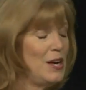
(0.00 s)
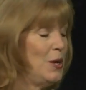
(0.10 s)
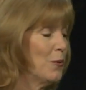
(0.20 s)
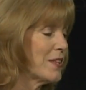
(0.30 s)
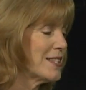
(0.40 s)

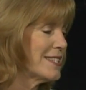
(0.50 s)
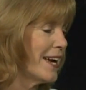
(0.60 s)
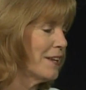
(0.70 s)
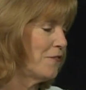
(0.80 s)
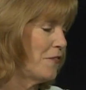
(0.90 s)
Well, the
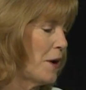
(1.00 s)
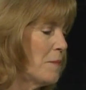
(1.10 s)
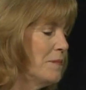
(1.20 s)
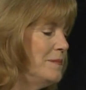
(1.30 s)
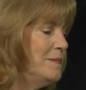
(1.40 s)
second
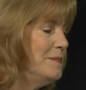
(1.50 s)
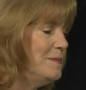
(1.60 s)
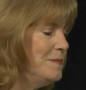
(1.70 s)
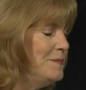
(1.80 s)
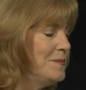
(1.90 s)
film
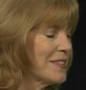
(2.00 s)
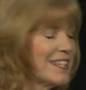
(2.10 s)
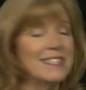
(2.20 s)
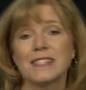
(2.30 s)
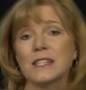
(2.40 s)

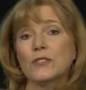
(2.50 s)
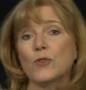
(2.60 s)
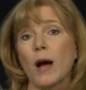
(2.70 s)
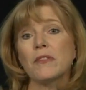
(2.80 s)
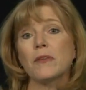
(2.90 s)
is the
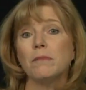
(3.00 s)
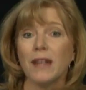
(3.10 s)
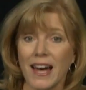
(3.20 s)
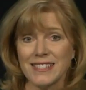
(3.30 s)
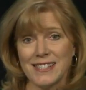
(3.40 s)
drama The
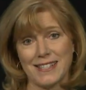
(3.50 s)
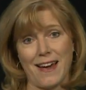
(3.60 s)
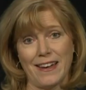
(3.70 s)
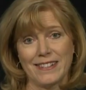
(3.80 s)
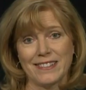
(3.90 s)
Blind
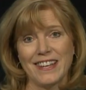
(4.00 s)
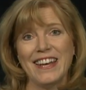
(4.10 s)
Side.